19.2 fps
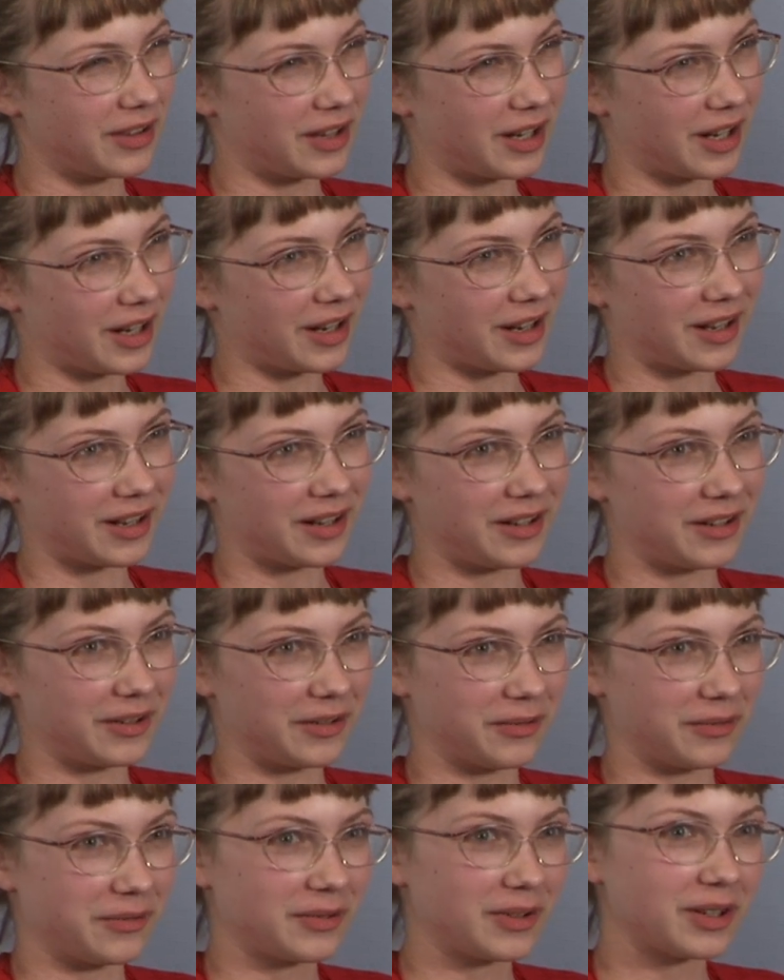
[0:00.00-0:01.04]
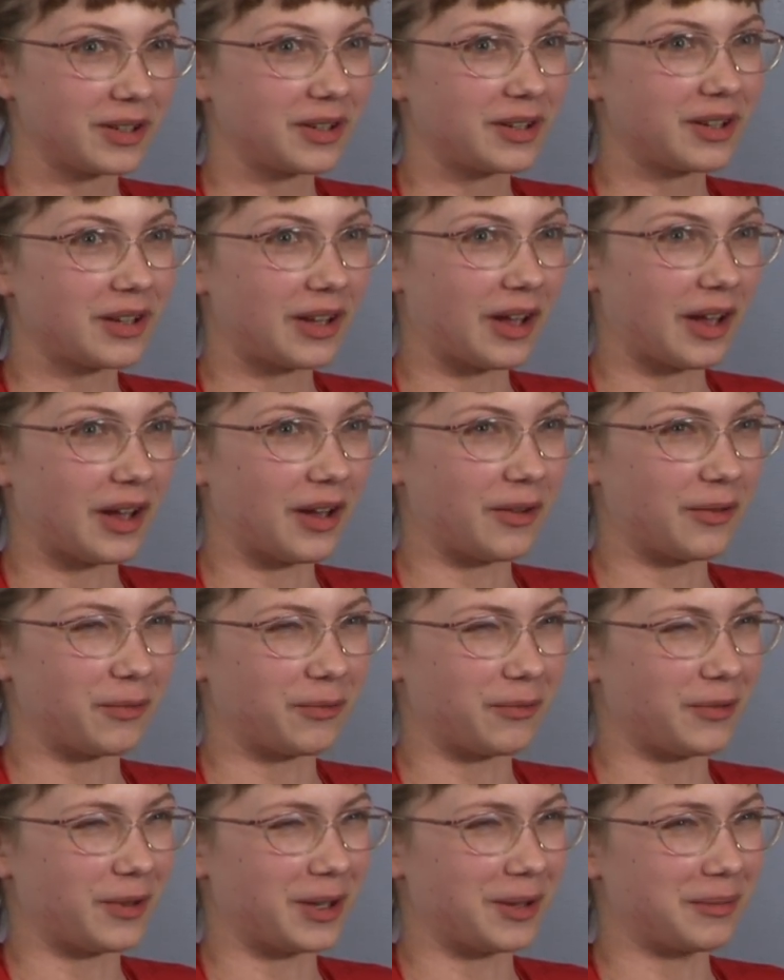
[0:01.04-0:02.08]
that I kind of have
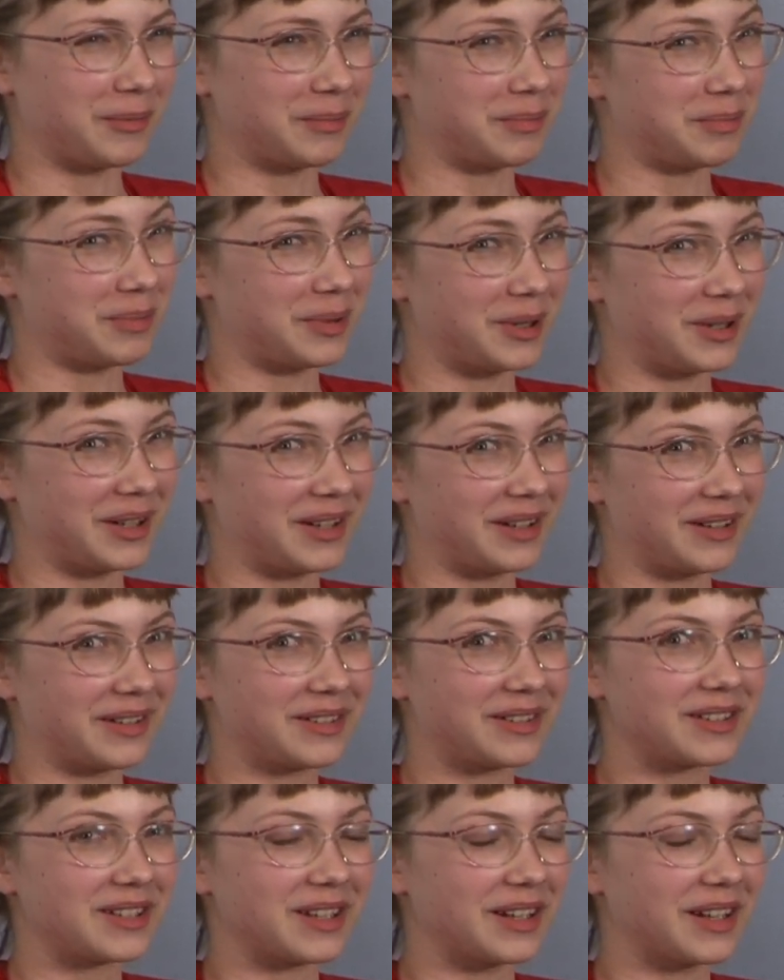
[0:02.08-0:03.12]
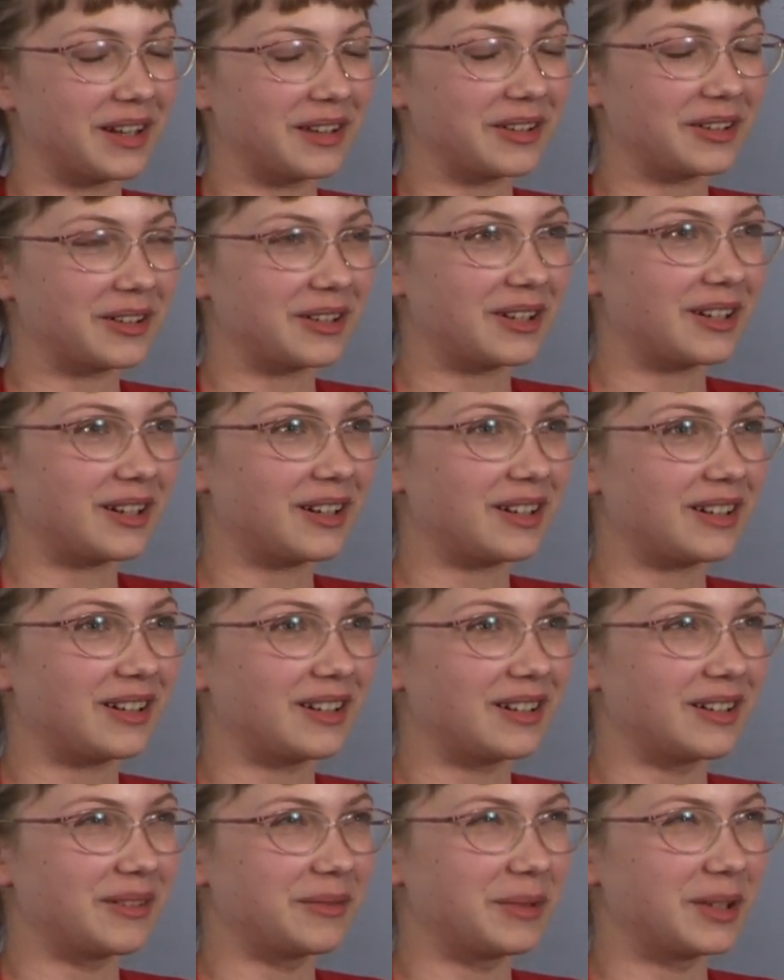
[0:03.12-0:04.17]
fun putting together.
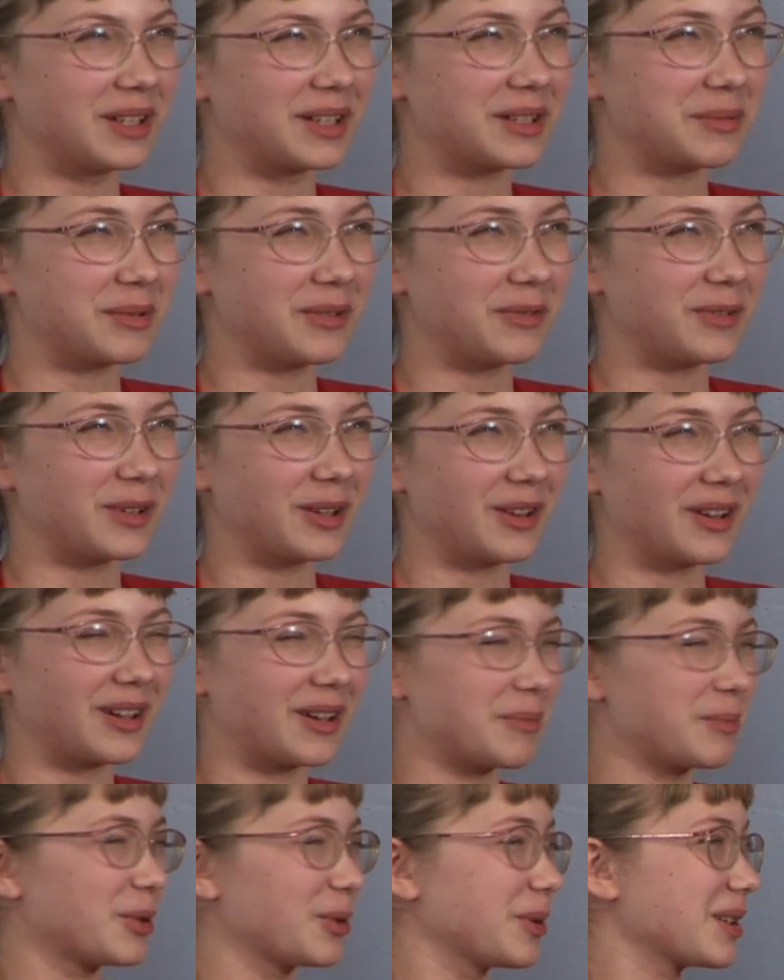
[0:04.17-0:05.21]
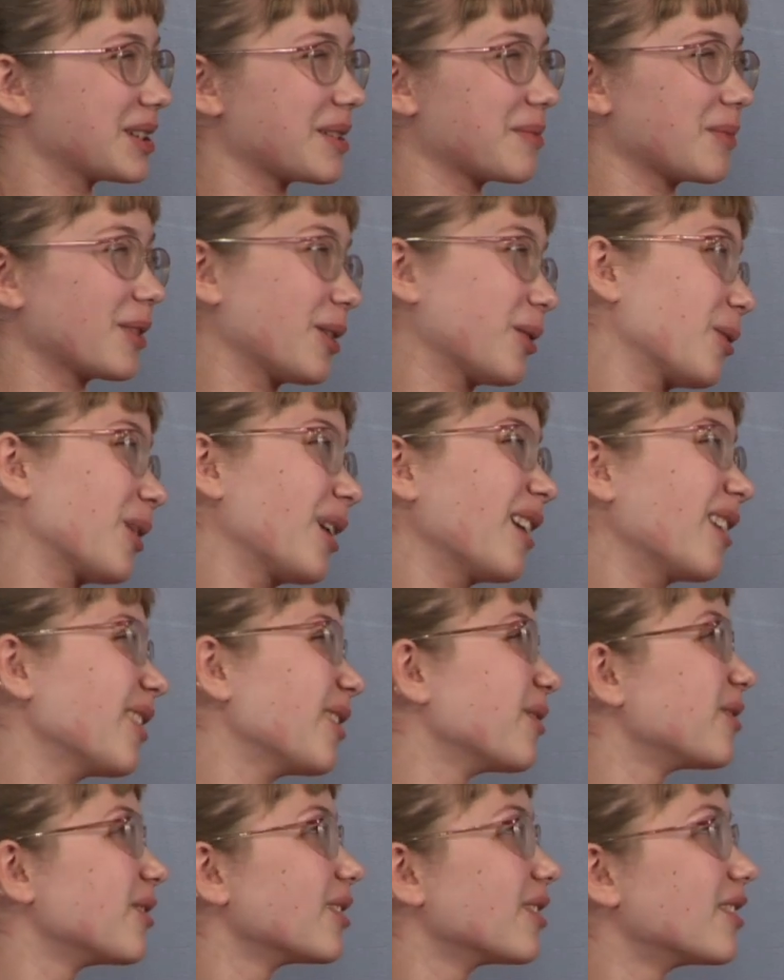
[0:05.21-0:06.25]
Uh, makes me feel like I'm doing something
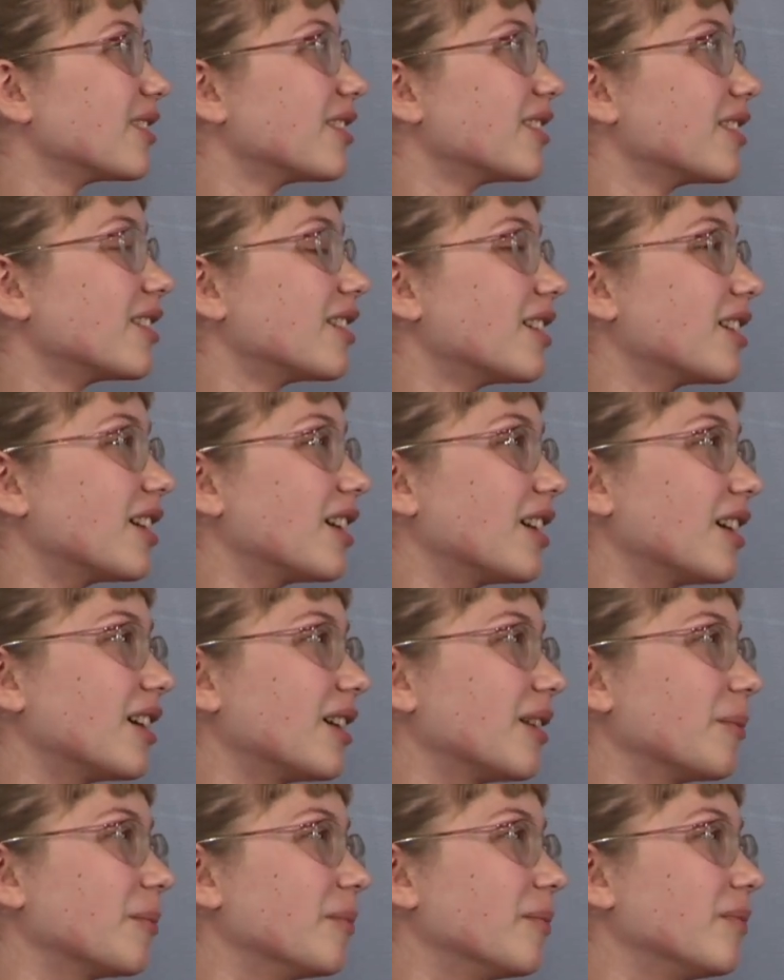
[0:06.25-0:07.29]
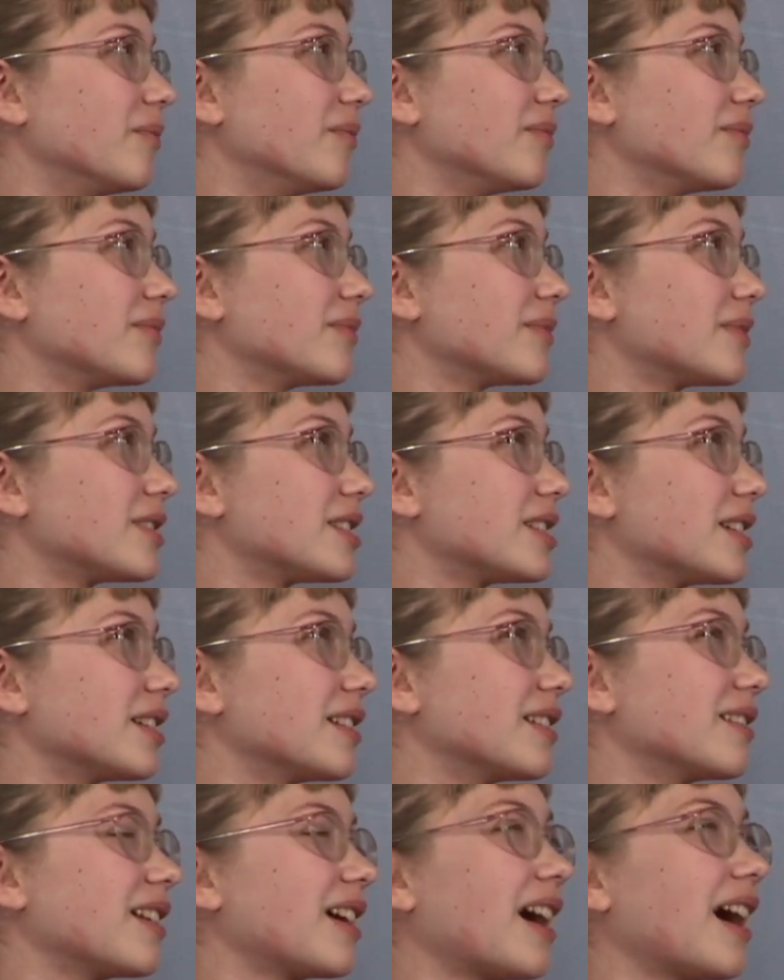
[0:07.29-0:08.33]
creative. Okay. Um,
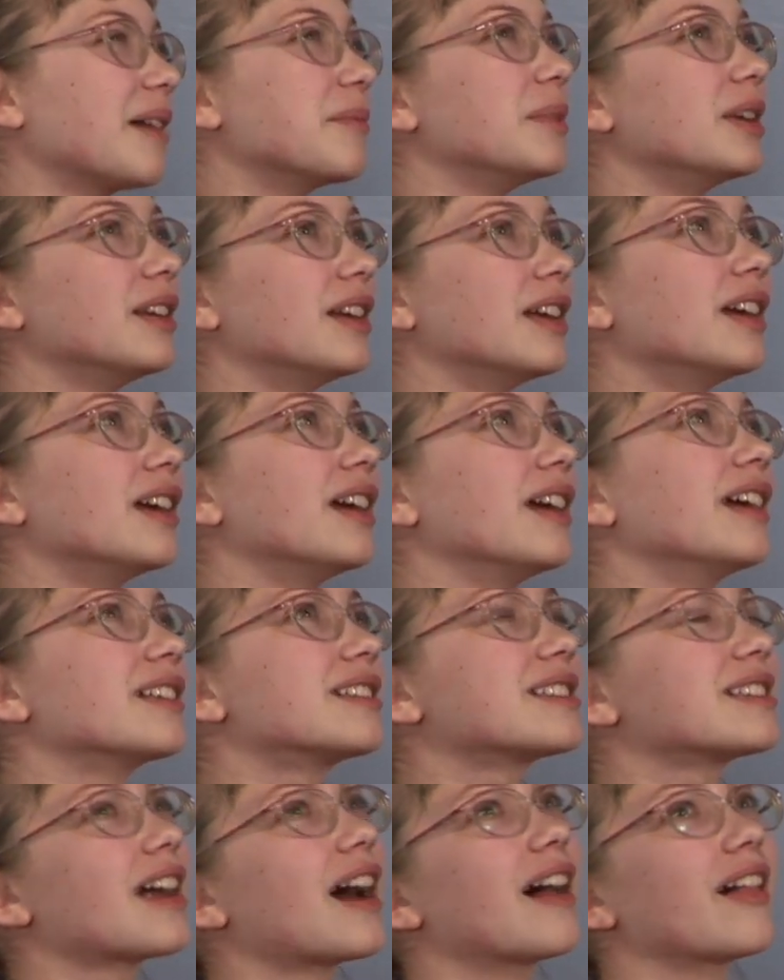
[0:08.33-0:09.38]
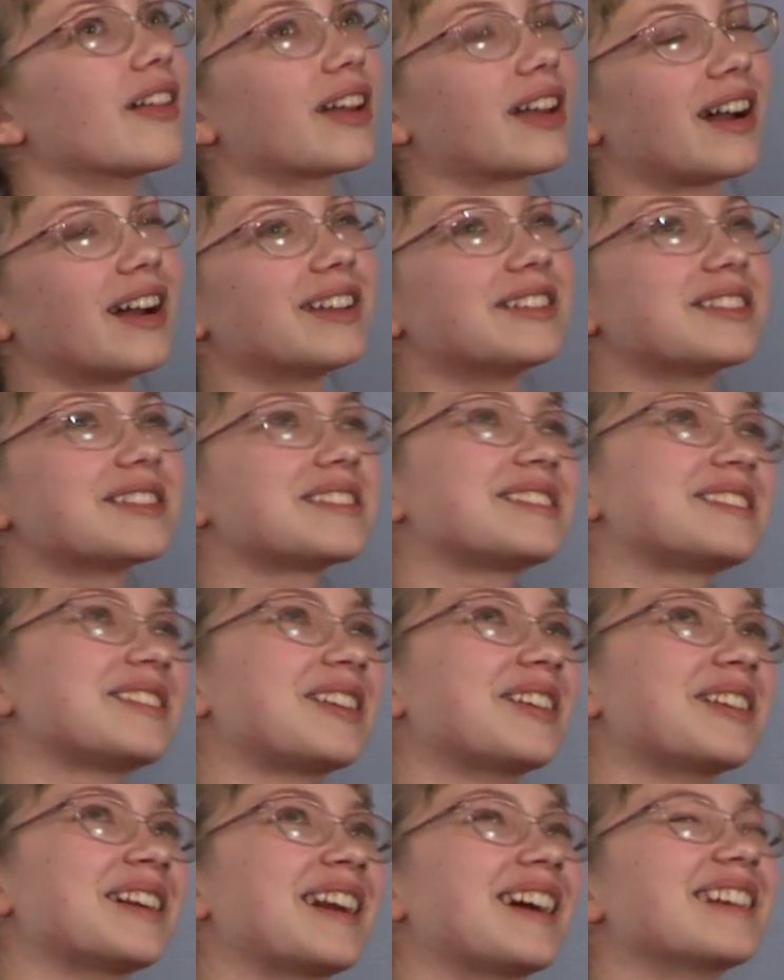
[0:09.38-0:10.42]
to I mean, it's like I just
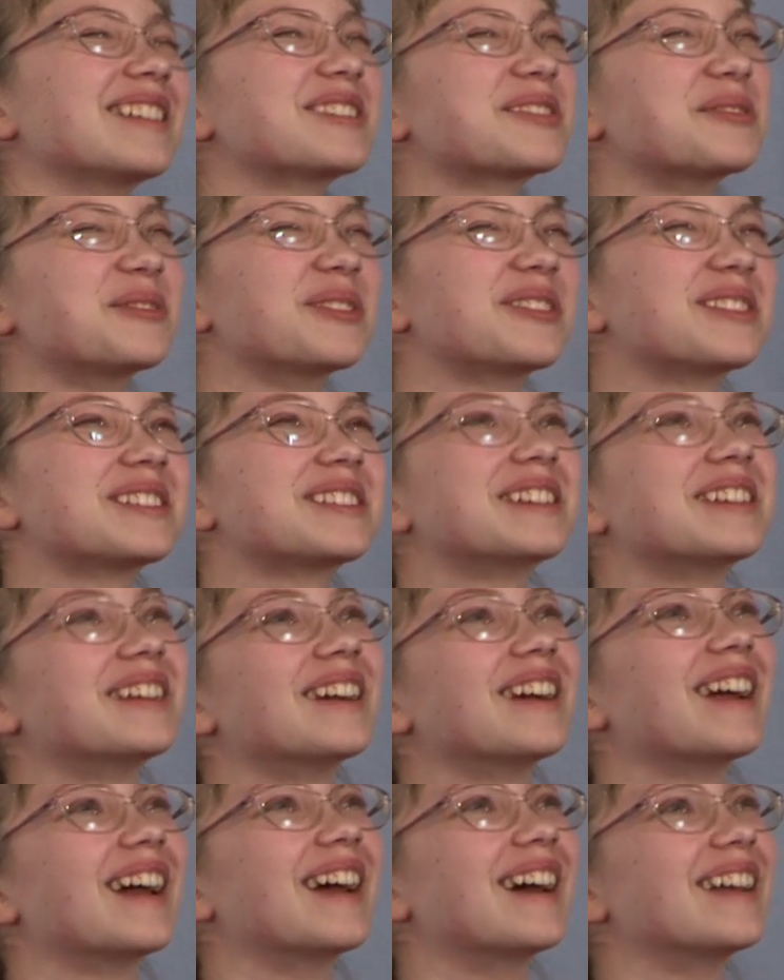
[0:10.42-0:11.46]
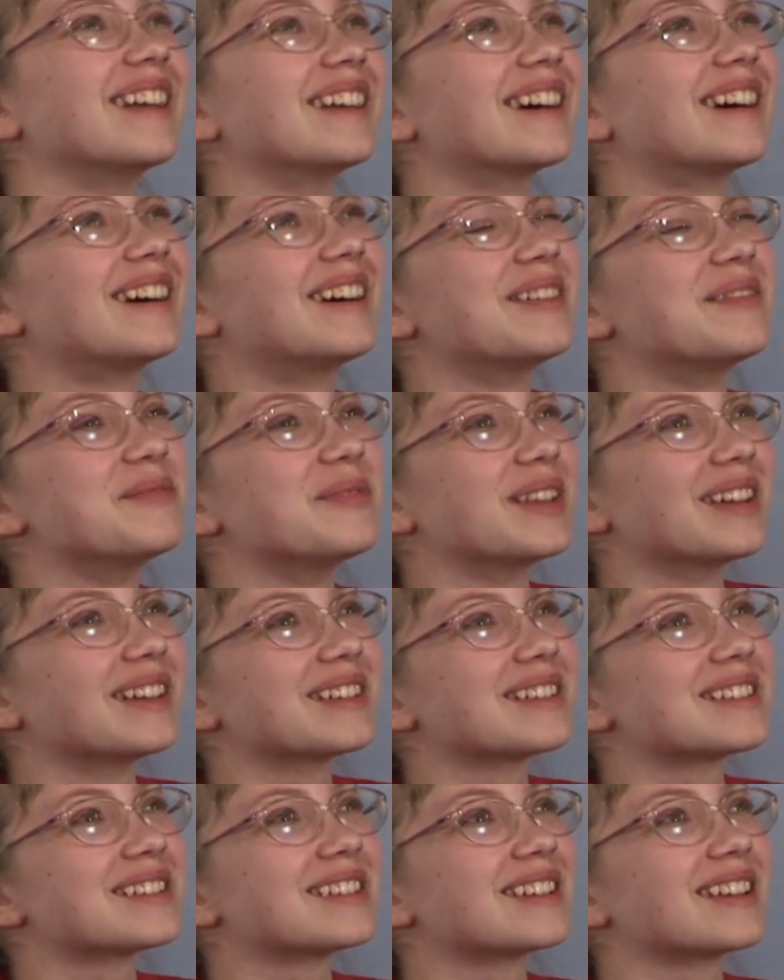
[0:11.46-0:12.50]
started high school this year, and um,
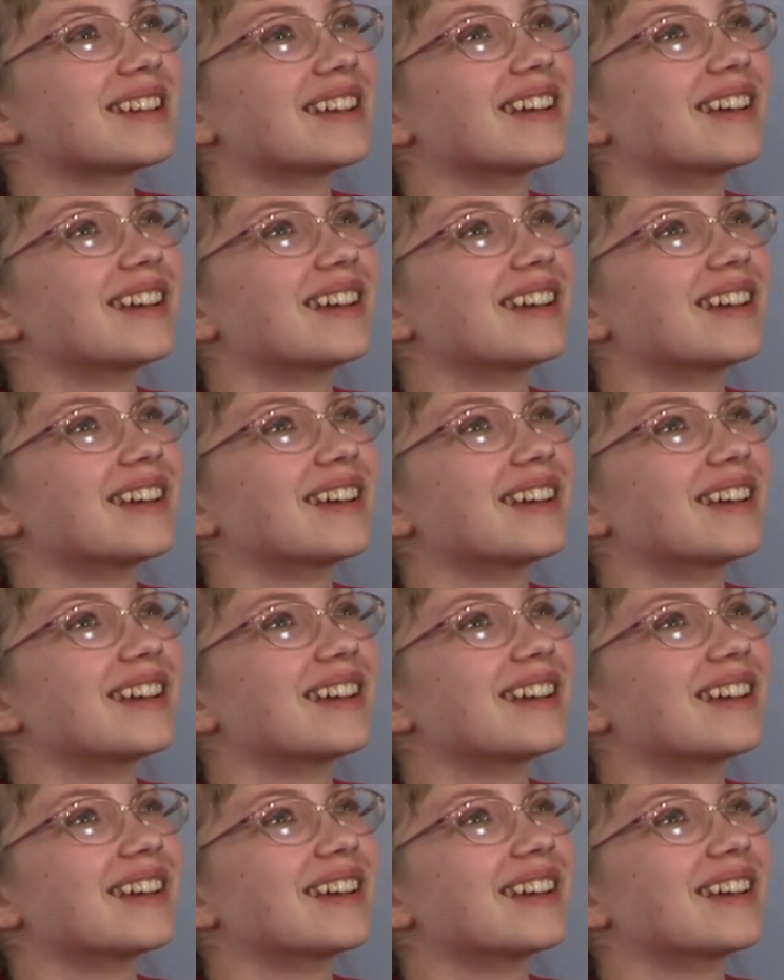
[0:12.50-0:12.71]
it's